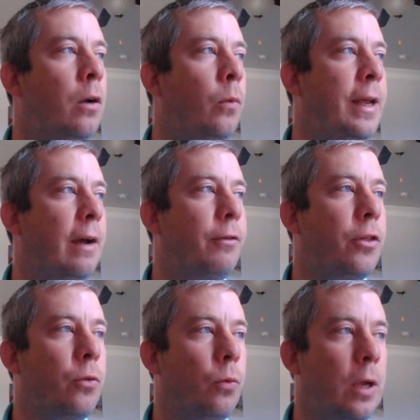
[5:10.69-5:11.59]
We have
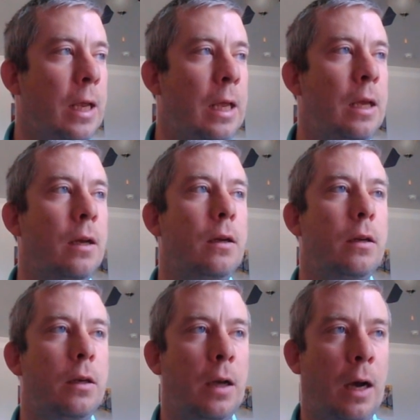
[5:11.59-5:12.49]
three
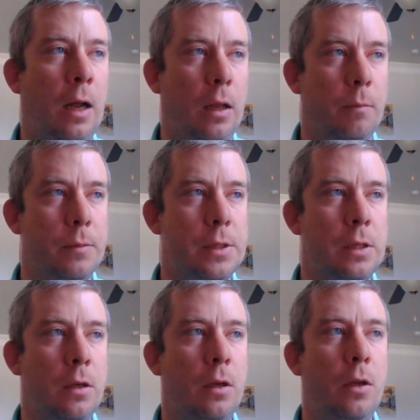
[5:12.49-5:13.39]
columns,
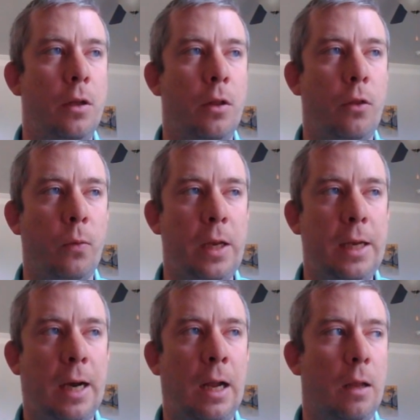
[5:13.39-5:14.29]
three
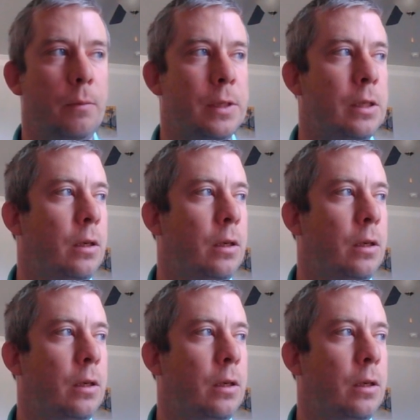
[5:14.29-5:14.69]
columns.